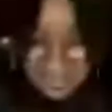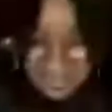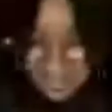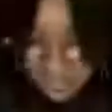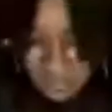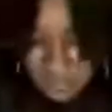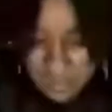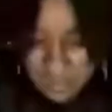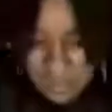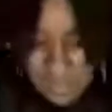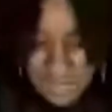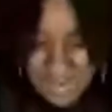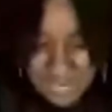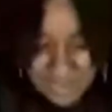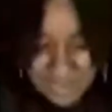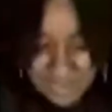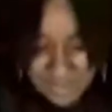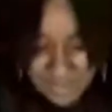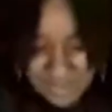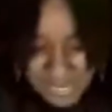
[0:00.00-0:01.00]
mean, you know,
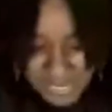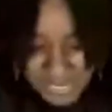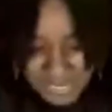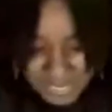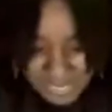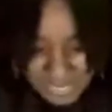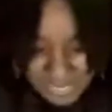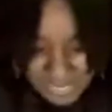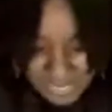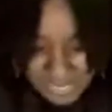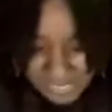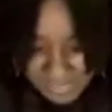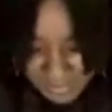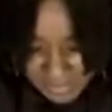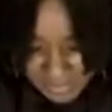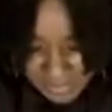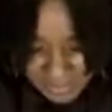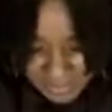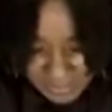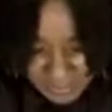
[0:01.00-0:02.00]
I don't think it
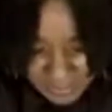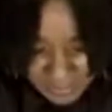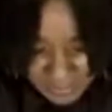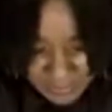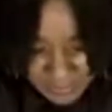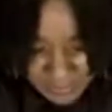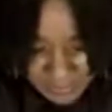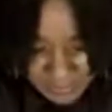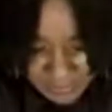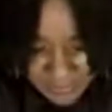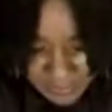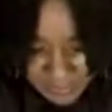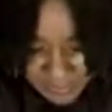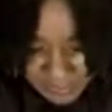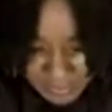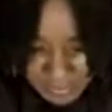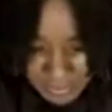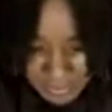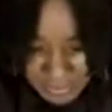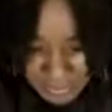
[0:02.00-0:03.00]
needs
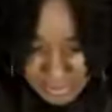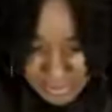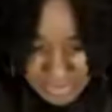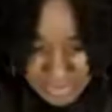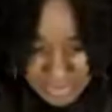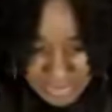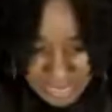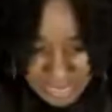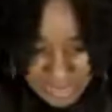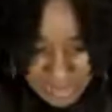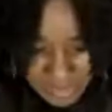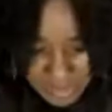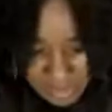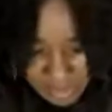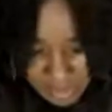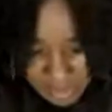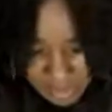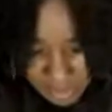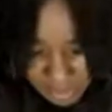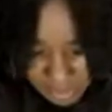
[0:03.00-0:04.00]
any
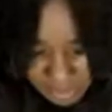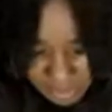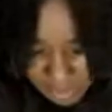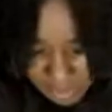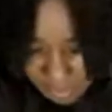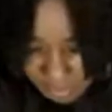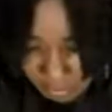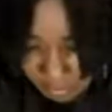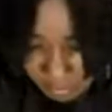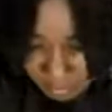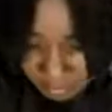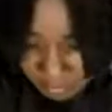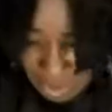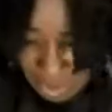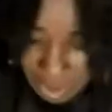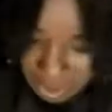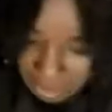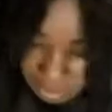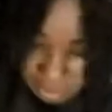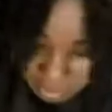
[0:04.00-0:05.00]
other
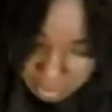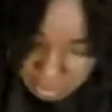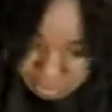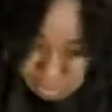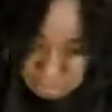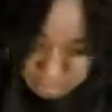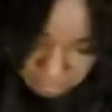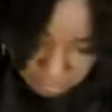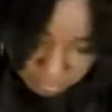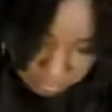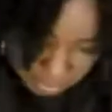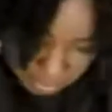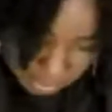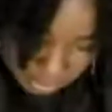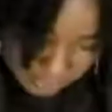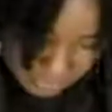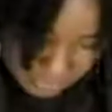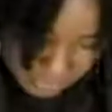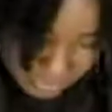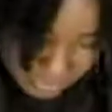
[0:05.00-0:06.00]
color
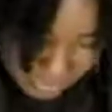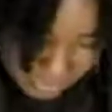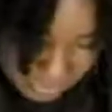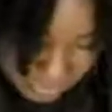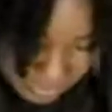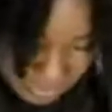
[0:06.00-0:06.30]
to it. I